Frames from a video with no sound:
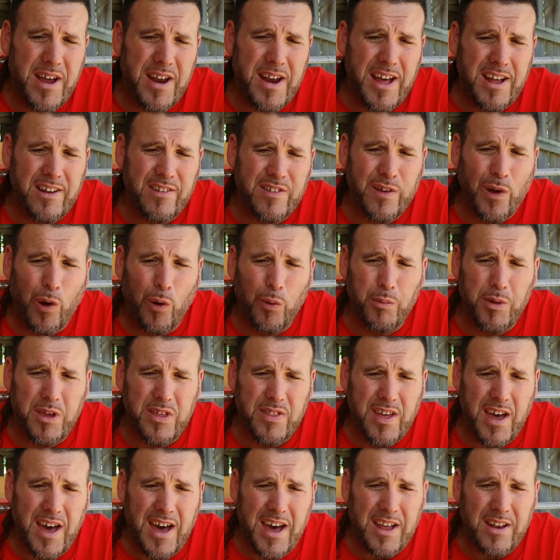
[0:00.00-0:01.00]
if you
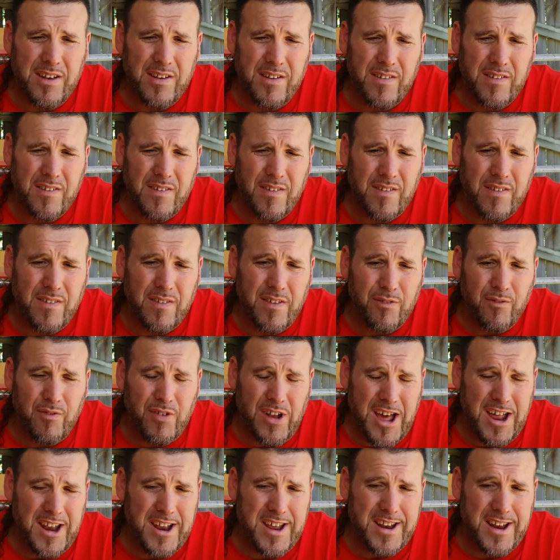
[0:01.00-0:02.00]
notice right here,
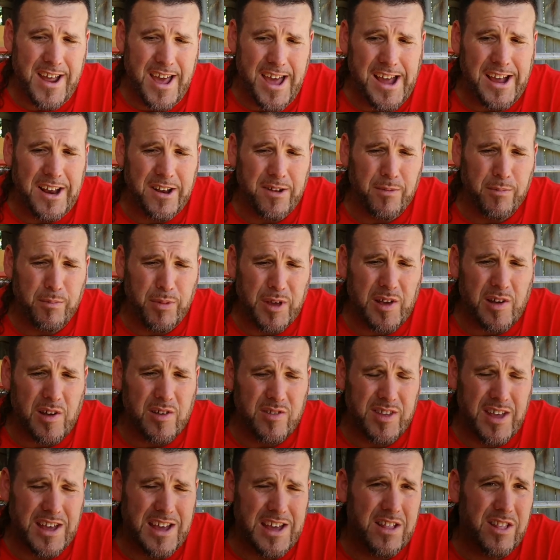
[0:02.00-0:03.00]
it's pointy in
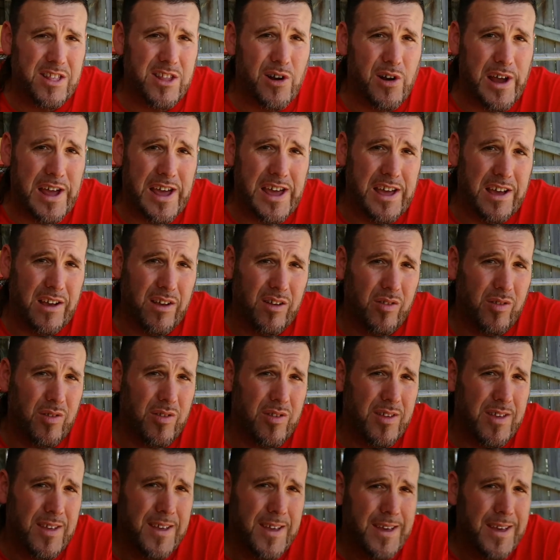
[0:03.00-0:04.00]
the front and it's
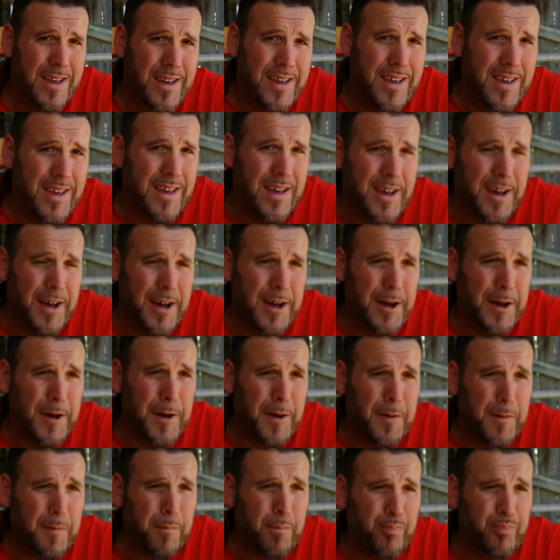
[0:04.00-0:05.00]
pointy in the back.
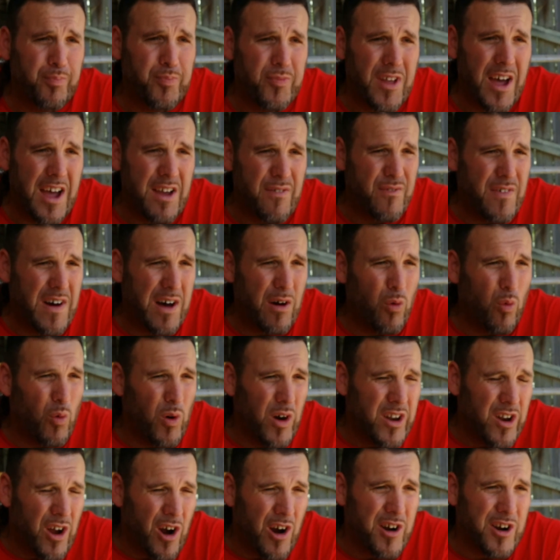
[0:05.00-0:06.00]

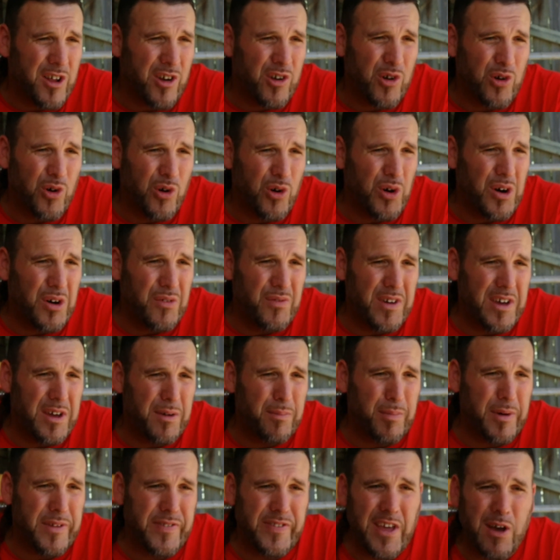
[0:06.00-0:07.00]
Flatheads don't
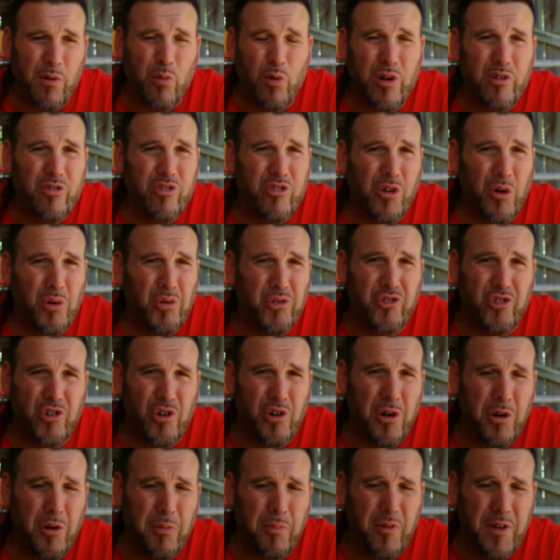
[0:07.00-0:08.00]
do that.
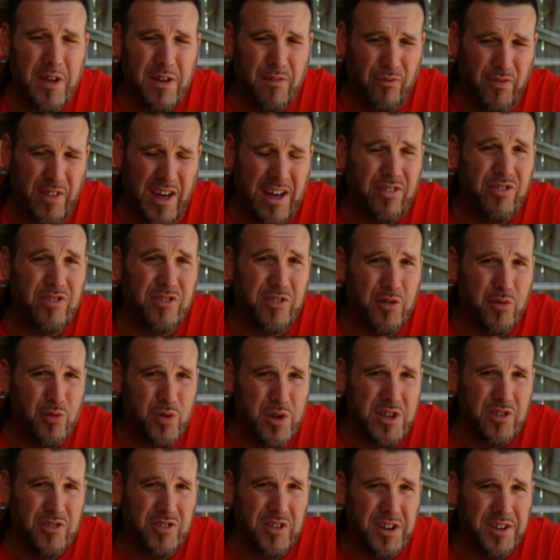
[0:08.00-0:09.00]
Their dorsal
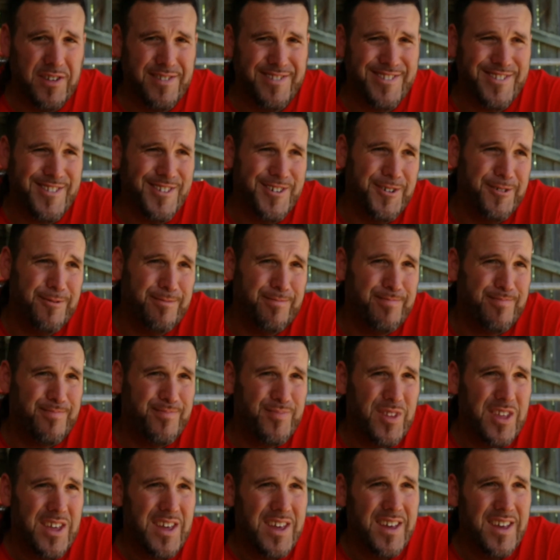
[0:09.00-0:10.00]
fin is
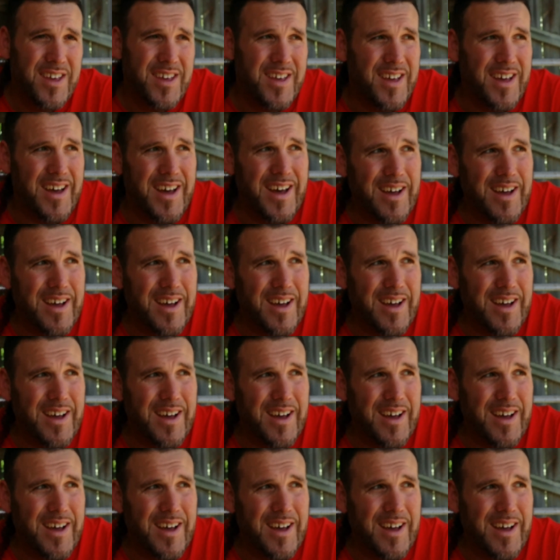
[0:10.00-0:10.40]
oval in the